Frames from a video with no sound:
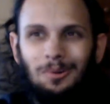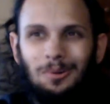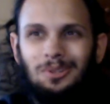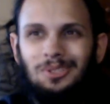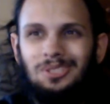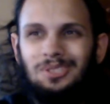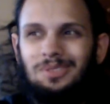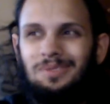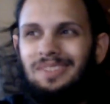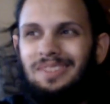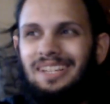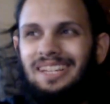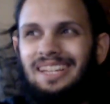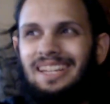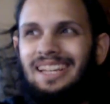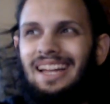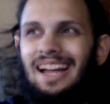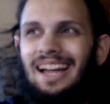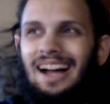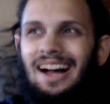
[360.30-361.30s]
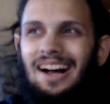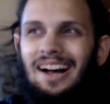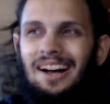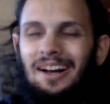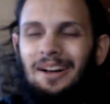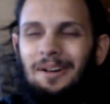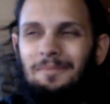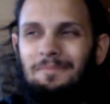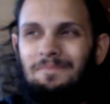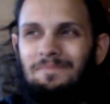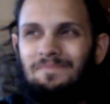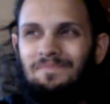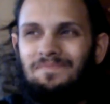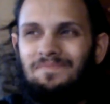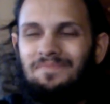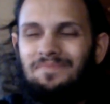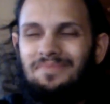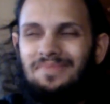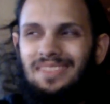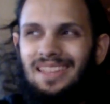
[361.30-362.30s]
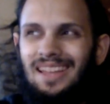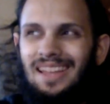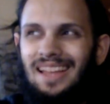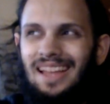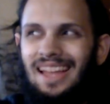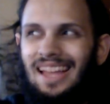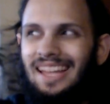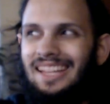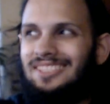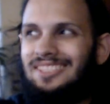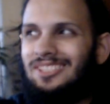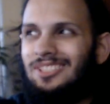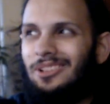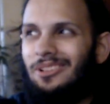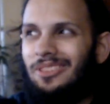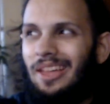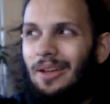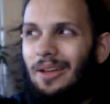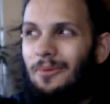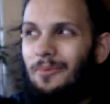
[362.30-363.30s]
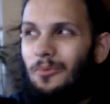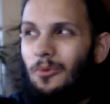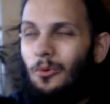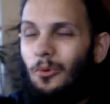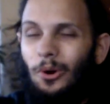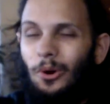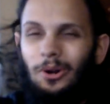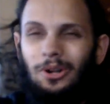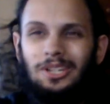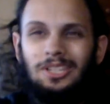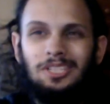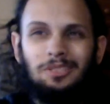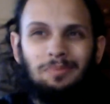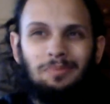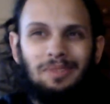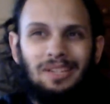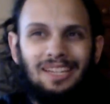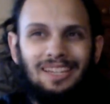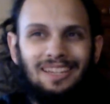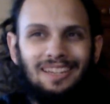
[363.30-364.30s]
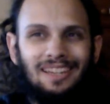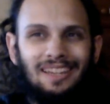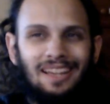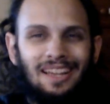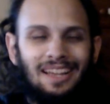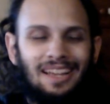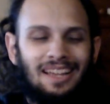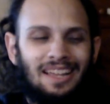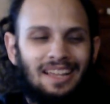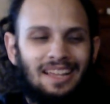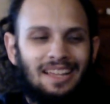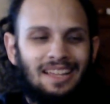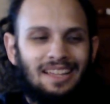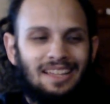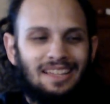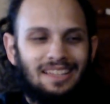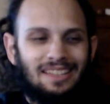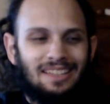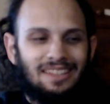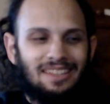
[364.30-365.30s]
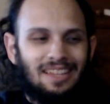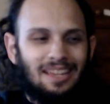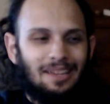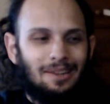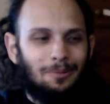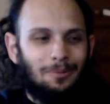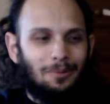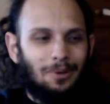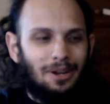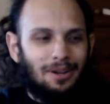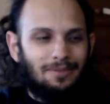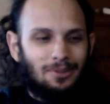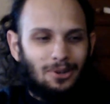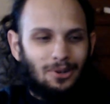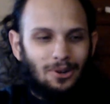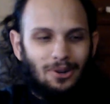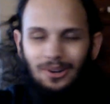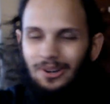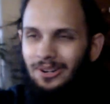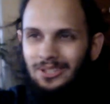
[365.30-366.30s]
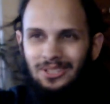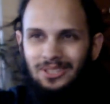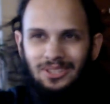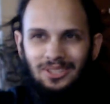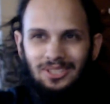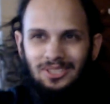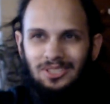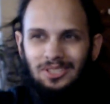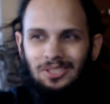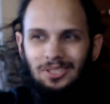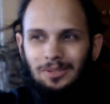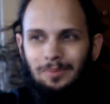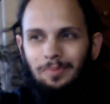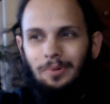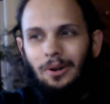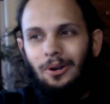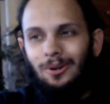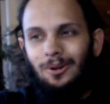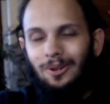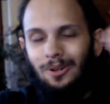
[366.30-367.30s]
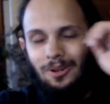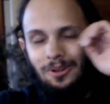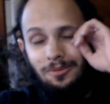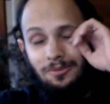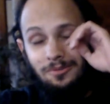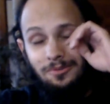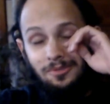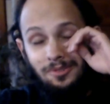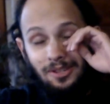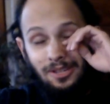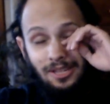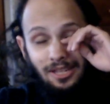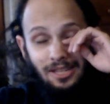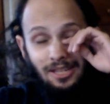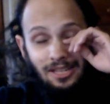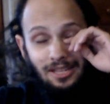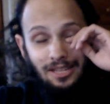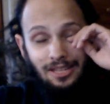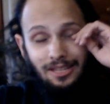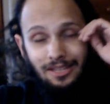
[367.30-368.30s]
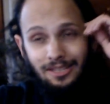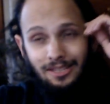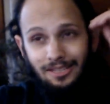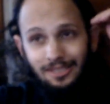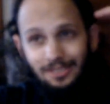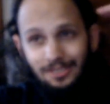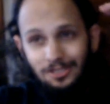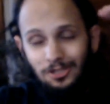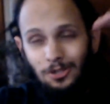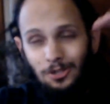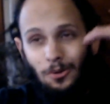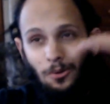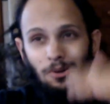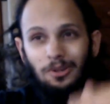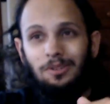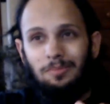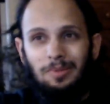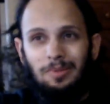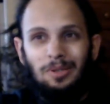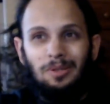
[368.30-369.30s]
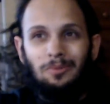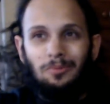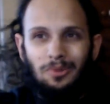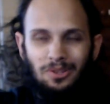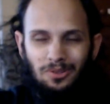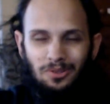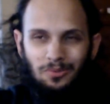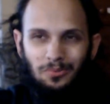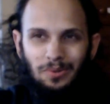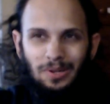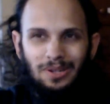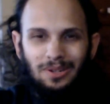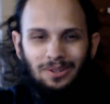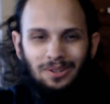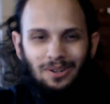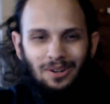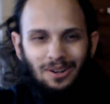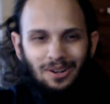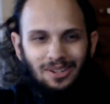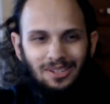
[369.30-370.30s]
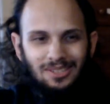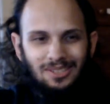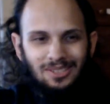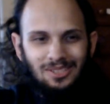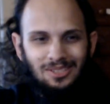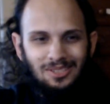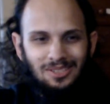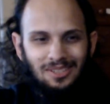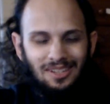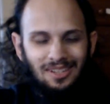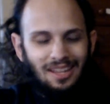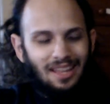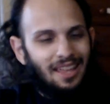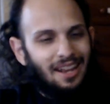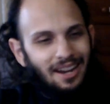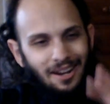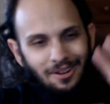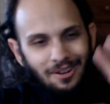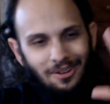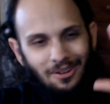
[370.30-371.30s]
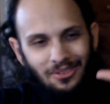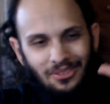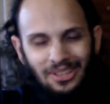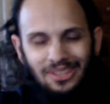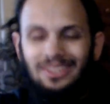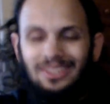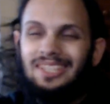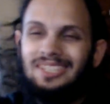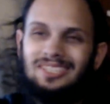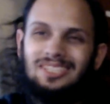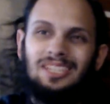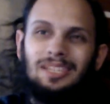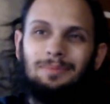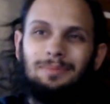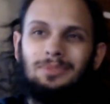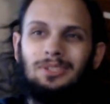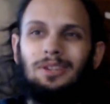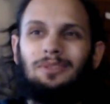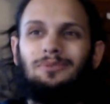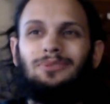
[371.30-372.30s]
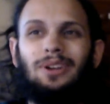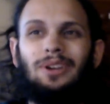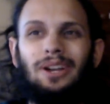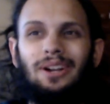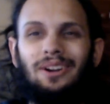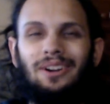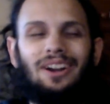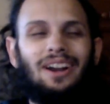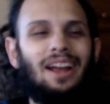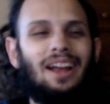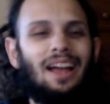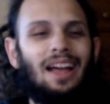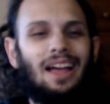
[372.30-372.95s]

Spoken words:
Wars to me. And so that worries me, that whatever arc this is a part of is going to be one of the weaker arcs. And I don't know, that seems unfair.